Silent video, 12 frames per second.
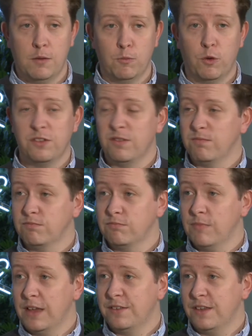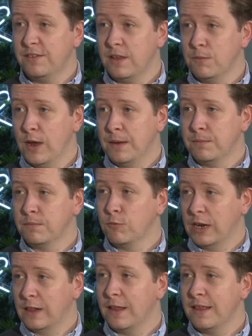wasn't existing
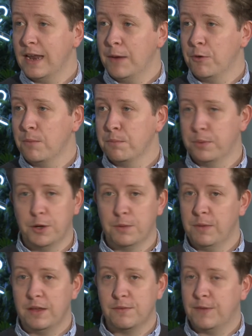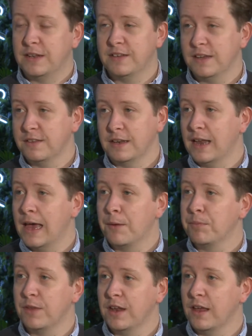when Glenn and I were on, but it's fantastic
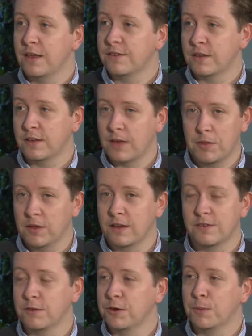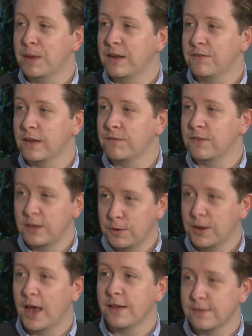now that it is, and I think it's a real benefit for
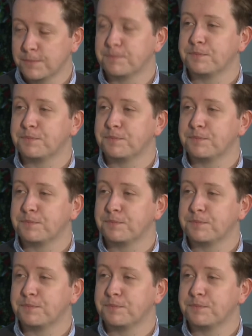you guys.